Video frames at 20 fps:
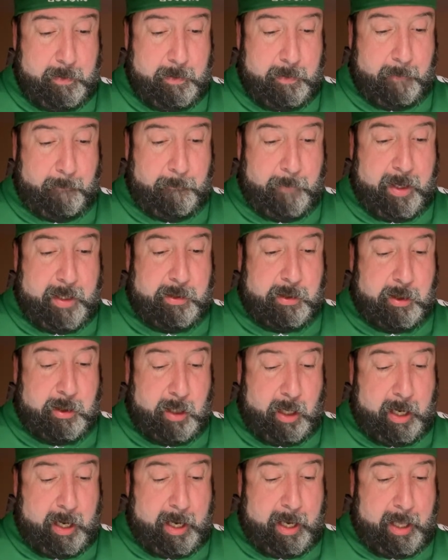Vince
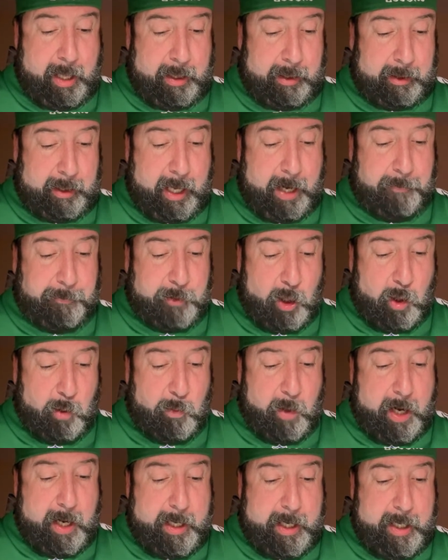left
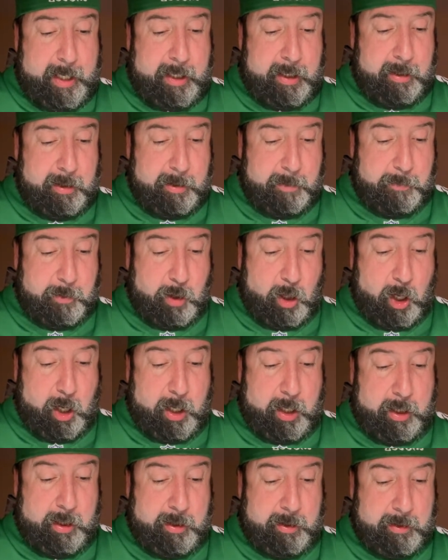already.
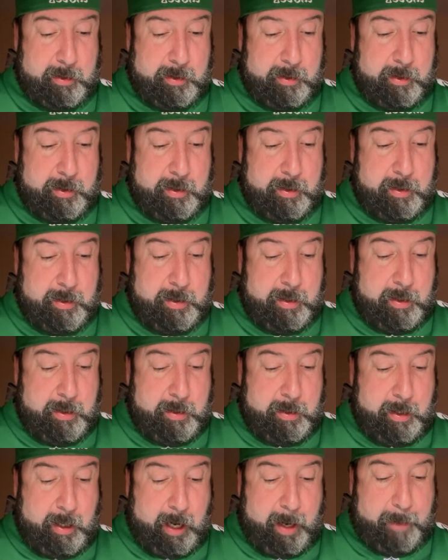Sorry,
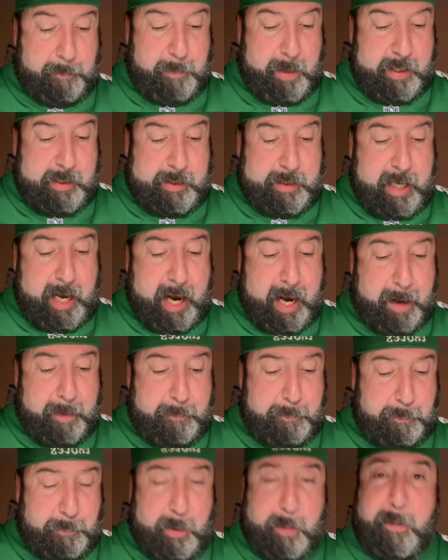I missed
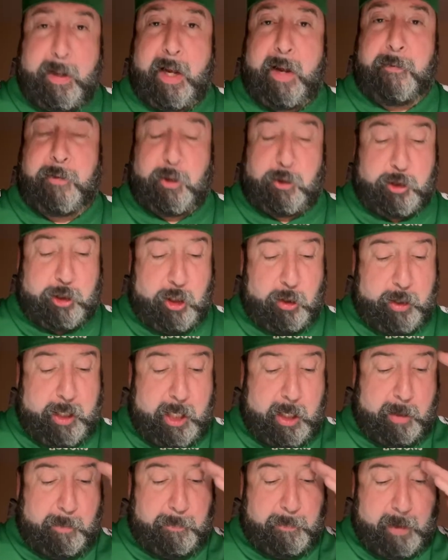that. But if you're still
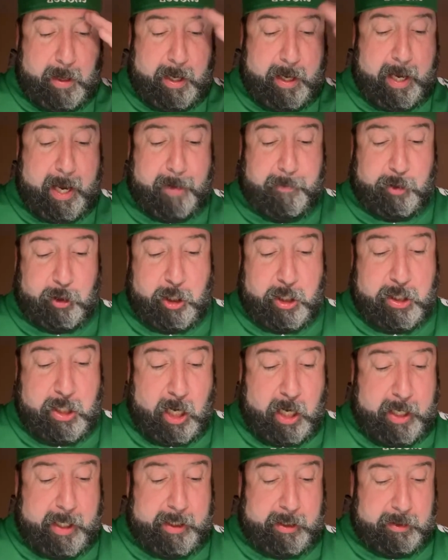here, have a good
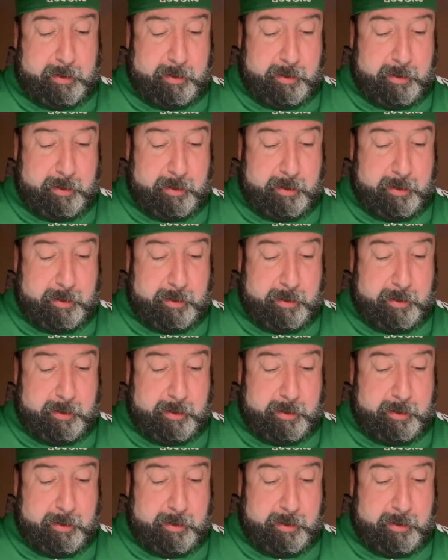night.